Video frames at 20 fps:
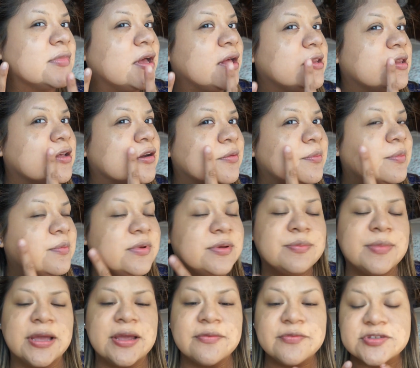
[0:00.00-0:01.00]
a little bit,
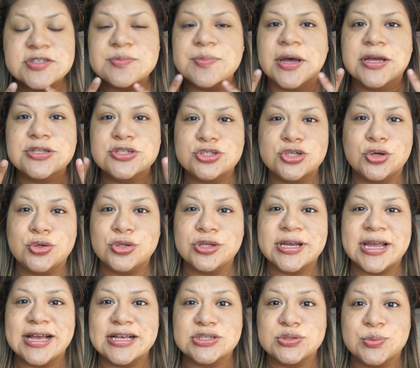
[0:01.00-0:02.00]
my spots don't
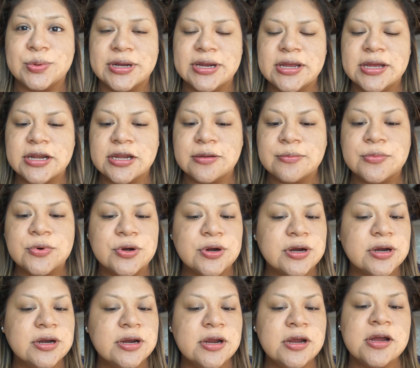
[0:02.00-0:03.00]
look as white
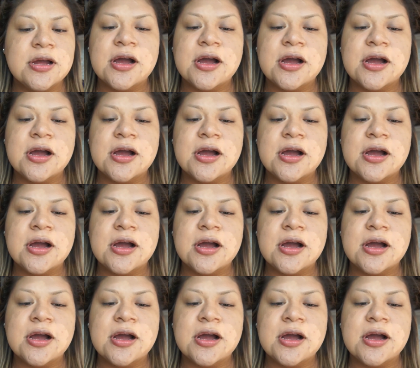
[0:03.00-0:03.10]
anymore,